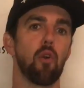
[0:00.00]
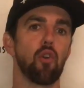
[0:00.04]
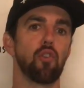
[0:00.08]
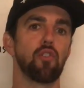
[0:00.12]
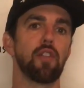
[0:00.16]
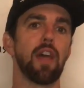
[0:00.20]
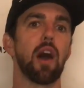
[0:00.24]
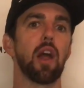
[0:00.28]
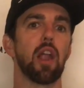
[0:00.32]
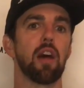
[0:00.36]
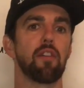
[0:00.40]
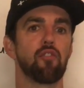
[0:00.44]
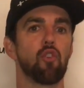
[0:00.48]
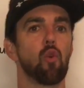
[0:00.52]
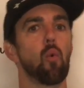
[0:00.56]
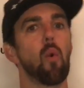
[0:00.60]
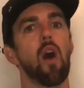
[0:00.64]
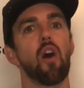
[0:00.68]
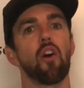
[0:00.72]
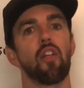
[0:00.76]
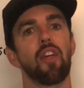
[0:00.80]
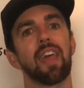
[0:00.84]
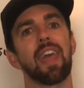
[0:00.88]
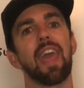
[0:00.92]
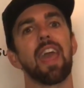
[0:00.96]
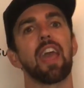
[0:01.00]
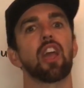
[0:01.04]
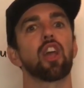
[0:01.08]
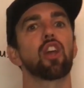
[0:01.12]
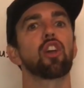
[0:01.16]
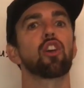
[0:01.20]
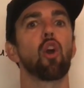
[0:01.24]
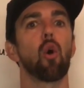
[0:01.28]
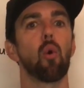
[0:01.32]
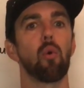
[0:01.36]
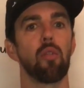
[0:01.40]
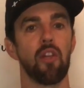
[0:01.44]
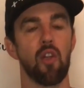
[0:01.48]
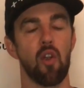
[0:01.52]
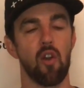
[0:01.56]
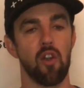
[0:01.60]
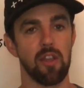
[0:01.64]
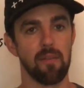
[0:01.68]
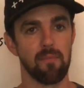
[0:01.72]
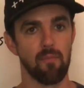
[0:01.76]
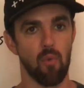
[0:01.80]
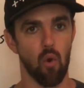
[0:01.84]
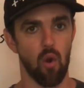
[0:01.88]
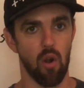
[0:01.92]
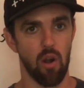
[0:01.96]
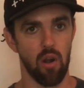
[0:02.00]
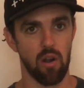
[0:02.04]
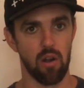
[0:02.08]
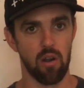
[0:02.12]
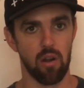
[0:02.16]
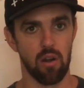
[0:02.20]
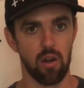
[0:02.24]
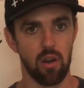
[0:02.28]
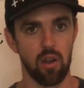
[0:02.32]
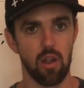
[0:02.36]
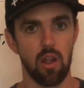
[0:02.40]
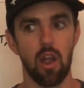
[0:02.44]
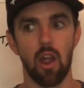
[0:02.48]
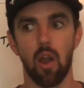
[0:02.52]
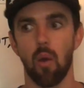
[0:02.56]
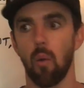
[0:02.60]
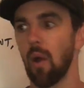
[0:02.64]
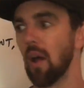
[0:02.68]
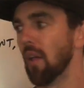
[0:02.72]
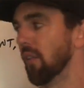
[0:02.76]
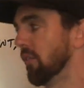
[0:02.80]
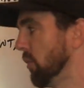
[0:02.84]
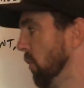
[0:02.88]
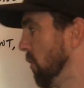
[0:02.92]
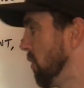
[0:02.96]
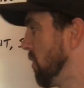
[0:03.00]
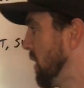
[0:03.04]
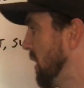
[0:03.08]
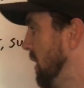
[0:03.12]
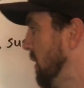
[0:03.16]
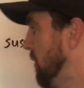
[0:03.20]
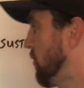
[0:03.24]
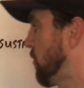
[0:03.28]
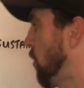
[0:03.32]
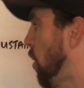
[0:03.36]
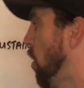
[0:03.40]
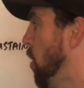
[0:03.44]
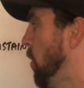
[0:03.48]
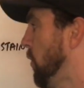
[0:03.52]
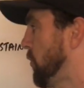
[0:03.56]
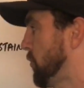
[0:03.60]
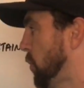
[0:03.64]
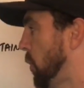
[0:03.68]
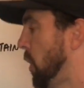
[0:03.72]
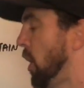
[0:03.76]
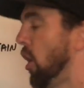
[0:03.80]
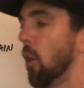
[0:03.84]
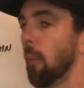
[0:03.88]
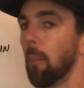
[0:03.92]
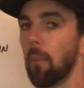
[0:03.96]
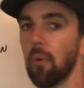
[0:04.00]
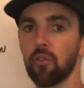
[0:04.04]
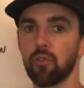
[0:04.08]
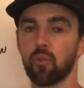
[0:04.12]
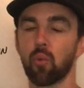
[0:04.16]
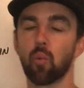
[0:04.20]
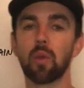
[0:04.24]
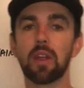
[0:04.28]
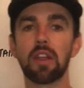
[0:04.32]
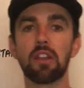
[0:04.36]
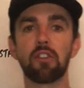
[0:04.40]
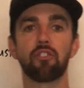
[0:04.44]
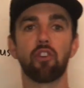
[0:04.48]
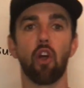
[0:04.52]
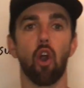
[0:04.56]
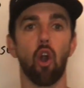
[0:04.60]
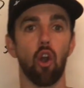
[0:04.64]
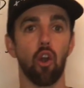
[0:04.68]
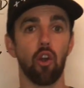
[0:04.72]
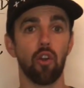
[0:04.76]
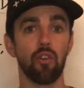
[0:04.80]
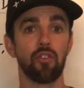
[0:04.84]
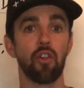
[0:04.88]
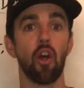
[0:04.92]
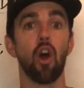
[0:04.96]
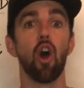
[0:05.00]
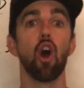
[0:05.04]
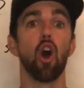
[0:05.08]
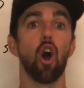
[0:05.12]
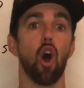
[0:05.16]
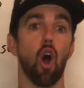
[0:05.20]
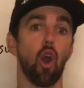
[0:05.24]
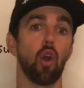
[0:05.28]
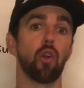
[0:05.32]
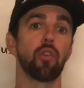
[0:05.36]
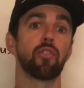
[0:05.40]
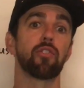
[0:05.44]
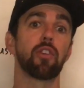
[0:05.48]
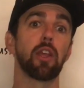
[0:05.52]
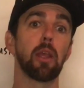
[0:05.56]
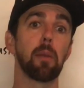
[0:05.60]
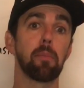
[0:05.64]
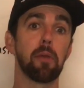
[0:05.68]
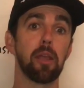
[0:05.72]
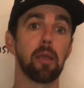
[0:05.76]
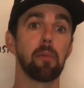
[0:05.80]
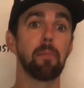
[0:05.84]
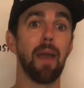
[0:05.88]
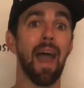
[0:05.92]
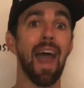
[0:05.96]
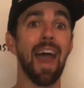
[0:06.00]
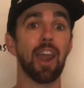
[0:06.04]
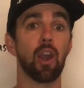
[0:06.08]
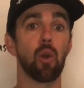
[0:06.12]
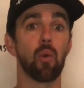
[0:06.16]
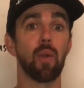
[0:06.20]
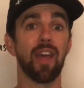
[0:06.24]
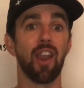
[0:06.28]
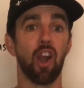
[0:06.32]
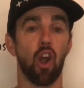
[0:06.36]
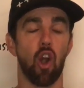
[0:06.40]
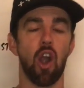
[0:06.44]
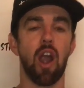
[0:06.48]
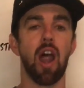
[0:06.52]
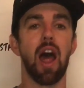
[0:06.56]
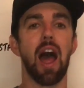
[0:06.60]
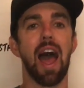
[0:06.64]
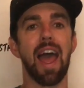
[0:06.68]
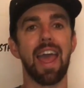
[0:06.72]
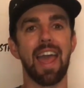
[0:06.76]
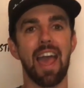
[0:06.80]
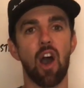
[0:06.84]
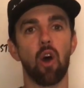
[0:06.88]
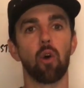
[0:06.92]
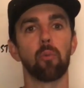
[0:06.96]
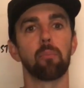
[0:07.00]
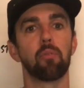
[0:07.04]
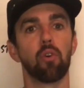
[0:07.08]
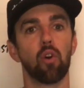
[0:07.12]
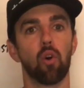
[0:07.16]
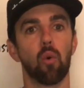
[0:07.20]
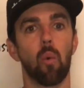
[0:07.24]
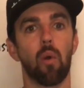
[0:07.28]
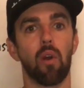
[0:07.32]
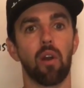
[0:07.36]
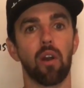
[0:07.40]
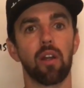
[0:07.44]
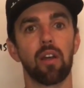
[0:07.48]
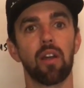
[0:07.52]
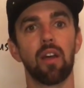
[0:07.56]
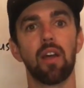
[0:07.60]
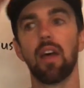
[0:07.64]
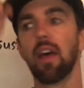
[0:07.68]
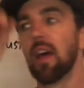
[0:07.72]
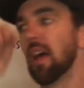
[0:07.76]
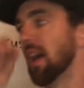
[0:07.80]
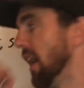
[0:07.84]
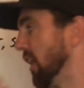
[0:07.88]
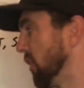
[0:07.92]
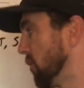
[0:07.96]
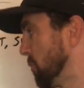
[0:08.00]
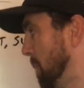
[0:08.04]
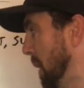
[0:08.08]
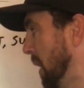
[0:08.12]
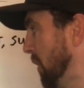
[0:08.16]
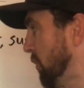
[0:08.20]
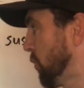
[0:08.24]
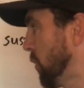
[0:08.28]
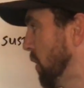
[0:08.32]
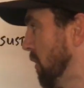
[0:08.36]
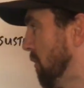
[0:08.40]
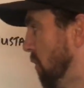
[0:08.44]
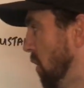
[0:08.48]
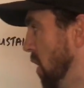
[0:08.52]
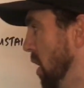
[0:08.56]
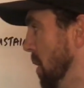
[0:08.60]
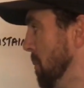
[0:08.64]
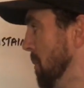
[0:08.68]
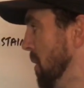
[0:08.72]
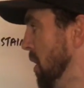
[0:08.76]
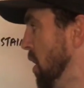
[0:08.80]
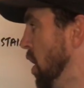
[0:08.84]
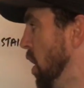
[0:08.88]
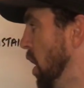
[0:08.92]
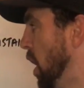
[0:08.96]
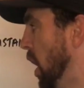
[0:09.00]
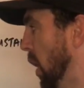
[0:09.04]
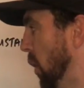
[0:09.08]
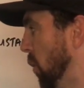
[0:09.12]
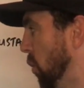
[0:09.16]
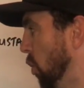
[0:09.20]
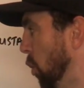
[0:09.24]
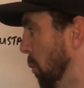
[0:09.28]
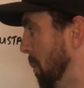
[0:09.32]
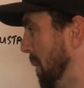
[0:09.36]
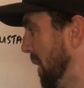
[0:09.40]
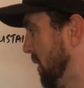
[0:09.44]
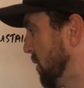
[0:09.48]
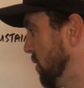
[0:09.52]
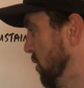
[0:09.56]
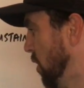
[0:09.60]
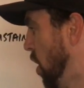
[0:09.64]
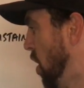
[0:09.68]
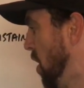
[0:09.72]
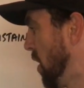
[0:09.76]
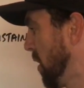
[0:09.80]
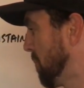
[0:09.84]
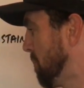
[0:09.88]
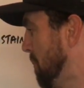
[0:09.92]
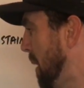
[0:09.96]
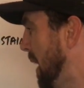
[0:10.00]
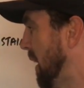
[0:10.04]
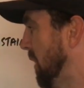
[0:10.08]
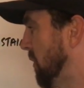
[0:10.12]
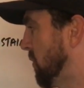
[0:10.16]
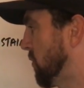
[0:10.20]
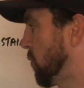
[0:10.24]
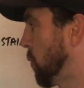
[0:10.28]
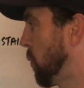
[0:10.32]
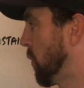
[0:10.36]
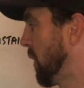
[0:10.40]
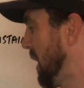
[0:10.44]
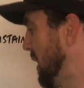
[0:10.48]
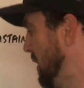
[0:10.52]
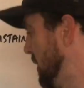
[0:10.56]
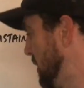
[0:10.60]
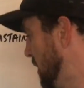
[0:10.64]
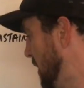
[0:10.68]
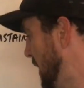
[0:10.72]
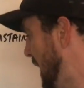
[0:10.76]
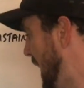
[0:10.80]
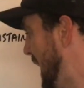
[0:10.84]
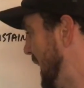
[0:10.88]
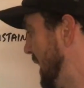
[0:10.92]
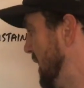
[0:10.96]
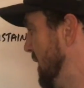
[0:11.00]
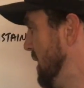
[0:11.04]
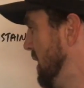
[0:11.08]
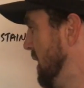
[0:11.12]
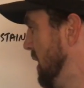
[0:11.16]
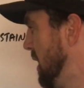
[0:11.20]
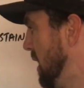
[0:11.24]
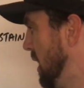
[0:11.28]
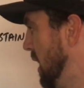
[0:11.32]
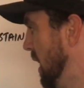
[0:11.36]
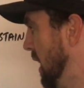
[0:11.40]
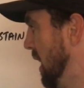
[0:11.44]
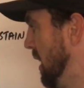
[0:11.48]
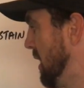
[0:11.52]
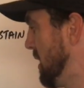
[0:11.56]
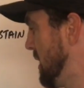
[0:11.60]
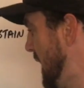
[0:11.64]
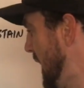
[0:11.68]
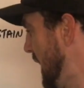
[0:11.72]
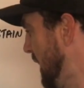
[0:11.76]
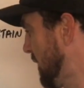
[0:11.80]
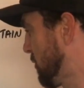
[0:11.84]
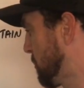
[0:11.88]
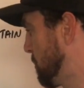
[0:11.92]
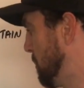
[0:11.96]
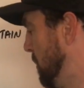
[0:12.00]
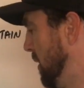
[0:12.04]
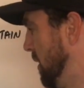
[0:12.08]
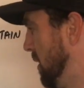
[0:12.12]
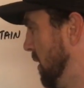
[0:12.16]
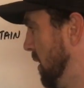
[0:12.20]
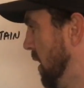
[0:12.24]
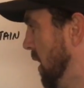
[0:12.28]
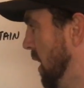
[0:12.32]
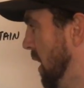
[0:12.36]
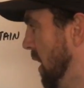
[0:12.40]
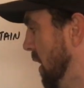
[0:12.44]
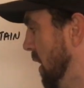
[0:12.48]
burnt out after a while. They can't go there anymore, right? So these also help us recharge our CP battery in our high output work, especially from aerobic long base. So we'll get into that next. But